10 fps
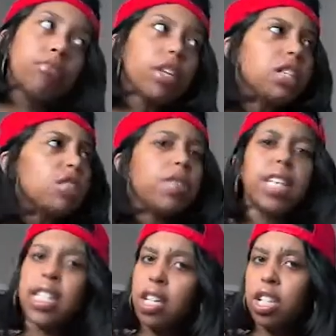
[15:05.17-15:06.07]
So he
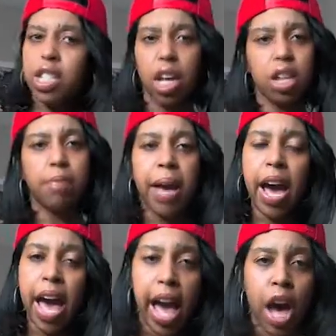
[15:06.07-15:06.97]
starts talking about
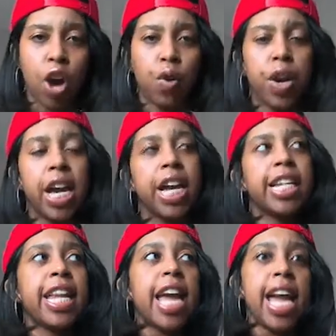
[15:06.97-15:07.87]
how
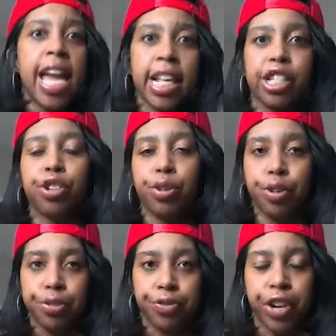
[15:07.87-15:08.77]
the
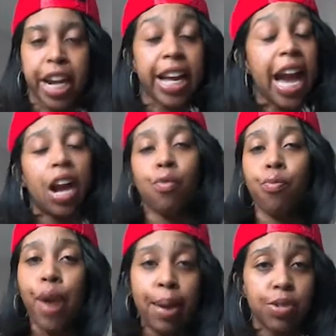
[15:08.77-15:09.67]
ex-girlfriend got a
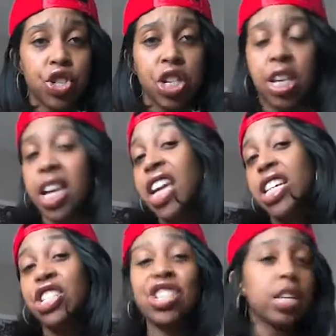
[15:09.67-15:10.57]
rap sheet
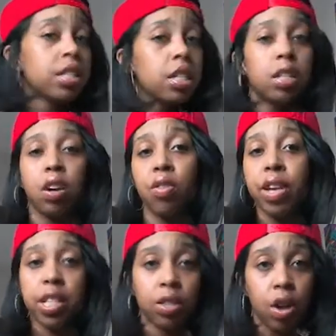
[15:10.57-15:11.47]
just as long
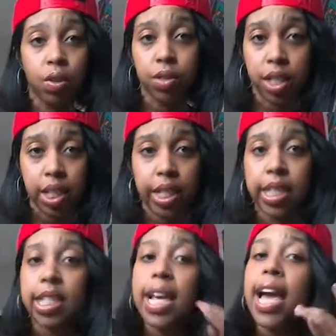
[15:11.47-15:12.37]
as
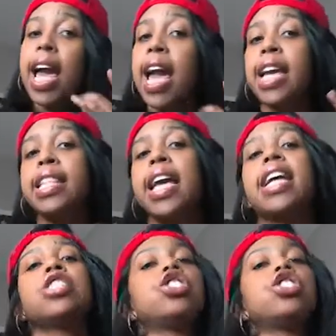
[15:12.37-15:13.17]
Darlton's, and that